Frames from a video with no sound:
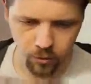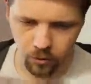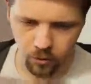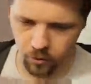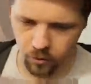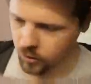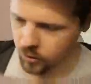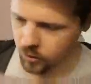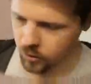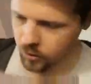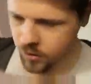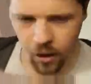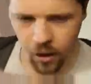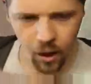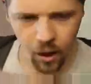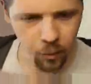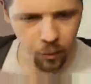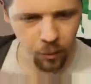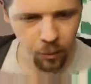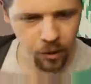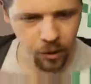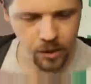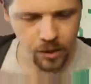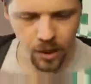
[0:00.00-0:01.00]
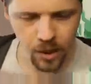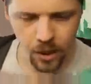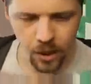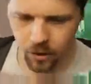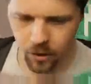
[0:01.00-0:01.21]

That's all I'm going to say.